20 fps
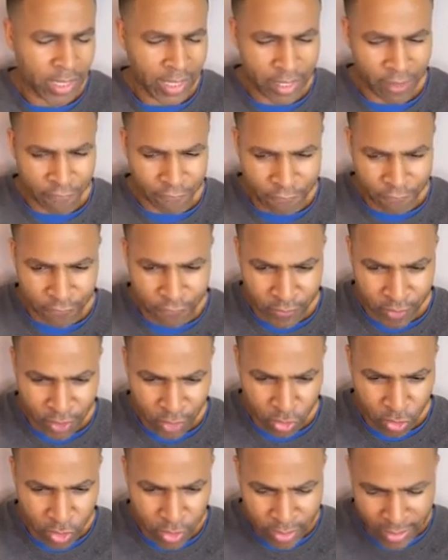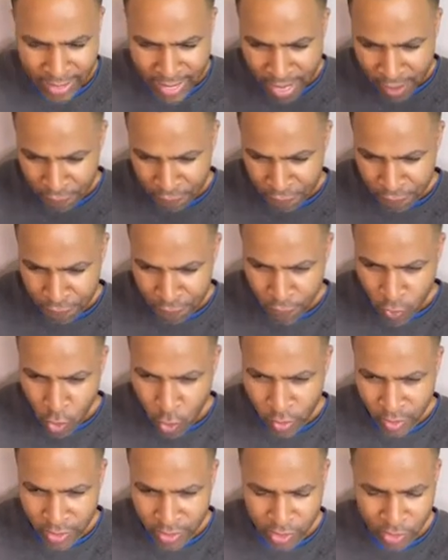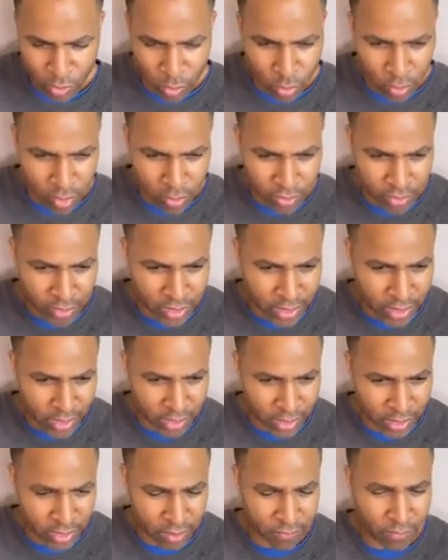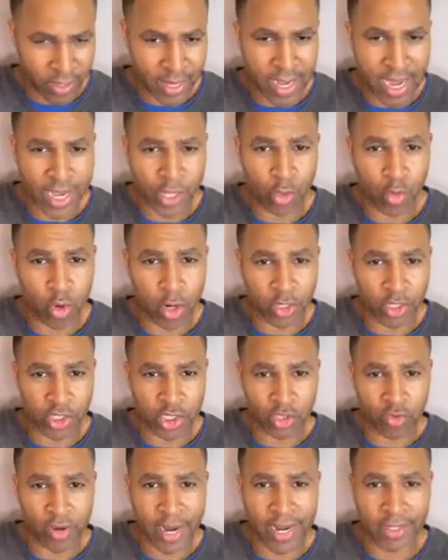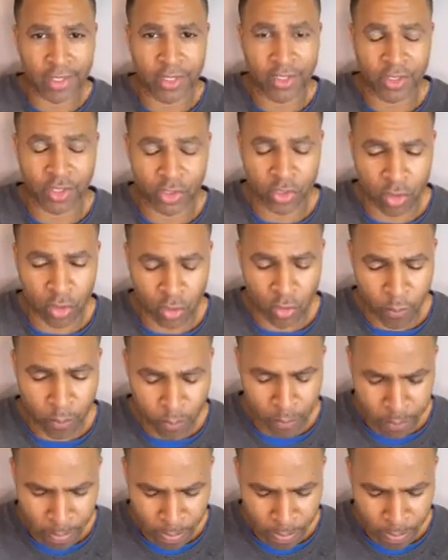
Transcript: if you're not focused on the things of God, you are distracted. So,